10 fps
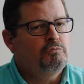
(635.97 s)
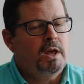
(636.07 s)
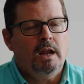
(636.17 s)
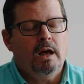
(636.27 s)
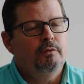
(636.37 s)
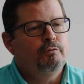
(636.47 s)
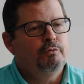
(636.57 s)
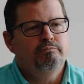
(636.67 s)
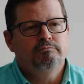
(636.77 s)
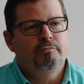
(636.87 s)
Cannot
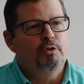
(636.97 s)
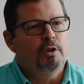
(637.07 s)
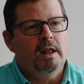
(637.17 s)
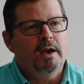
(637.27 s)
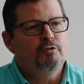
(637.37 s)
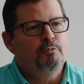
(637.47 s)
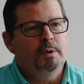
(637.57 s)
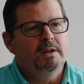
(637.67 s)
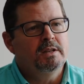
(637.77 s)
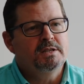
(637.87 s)
for the life of
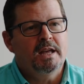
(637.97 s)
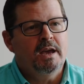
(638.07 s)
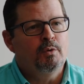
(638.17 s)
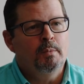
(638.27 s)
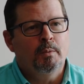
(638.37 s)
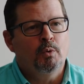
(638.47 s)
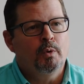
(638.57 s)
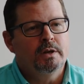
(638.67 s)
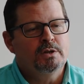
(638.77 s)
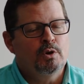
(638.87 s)
me to this day remember
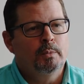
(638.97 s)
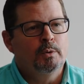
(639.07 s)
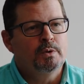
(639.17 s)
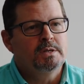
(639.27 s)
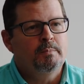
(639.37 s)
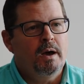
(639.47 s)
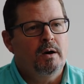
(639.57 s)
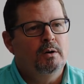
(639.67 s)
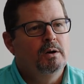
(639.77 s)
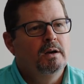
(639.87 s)
what the sermon was
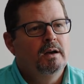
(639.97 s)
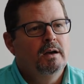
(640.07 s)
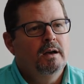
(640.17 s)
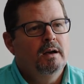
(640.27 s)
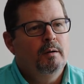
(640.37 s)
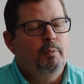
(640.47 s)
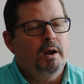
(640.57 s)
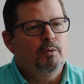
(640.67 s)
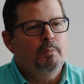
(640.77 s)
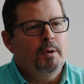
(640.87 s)
about, but I
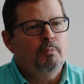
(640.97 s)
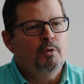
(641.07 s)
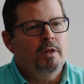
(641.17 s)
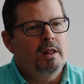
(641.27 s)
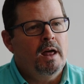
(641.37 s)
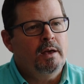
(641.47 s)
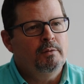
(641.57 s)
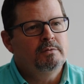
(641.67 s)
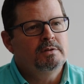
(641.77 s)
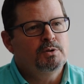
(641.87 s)
remember the light
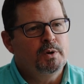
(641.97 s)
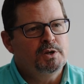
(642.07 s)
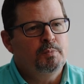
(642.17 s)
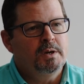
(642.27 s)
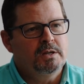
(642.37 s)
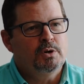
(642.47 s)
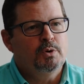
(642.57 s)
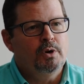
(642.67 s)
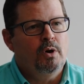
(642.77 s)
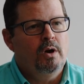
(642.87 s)
switch being
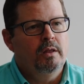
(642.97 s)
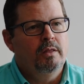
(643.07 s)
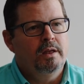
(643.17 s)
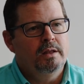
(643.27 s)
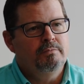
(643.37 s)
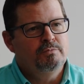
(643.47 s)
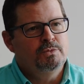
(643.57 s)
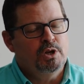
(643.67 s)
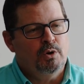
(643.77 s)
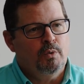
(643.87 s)
turned on
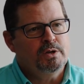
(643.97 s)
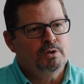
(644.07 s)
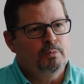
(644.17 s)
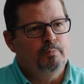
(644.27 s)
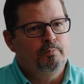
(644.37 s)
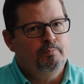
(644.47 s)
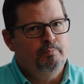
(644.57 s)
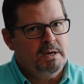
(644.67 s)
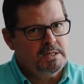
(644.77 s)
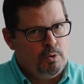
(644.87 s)
that
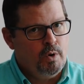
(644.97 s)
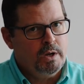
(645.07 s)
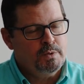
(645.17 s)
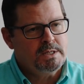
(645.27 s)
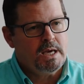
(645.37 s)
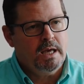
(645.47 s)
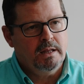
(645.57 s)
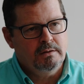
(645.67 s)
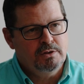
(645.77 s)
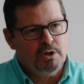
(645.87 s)
based on what he was
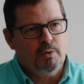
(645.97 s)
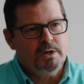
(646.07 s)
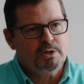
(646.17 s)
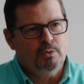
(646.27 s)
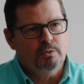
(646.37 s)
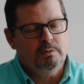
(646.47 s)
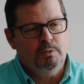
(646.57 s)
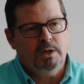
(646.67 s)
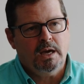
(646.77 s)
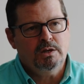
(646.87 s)
saying, generational
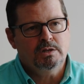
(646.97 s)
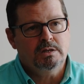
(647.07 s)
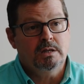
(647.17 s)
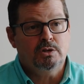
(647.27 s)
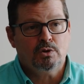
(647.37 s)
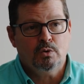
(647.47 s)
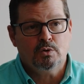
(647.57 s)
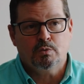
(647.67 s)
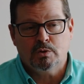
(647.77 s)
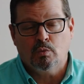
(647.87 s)
communications in the
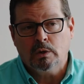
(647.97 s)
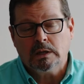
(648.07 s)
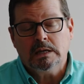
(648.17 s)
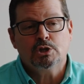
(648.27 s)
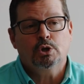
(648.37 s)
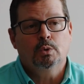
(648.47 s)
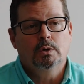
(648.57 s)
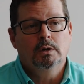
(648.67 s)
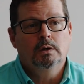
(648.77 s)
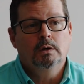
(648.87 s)
church was a real issue.
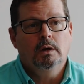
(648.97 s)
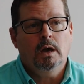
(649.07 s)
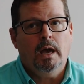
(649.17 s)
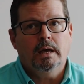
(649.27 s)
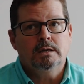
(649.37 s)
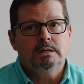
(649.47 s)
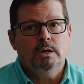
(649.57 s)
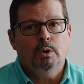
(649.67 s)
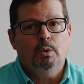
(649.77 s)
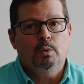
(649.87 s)
And
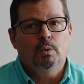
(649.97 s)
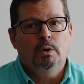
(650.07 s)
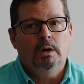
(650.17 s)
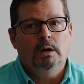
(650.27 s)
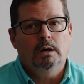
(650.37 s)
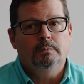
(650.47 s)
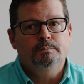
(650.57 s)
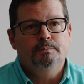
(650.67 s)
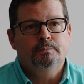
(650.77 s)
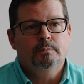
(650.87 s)
so
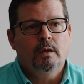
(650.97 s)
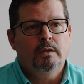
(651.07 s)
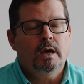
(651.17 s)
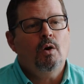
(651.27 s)
that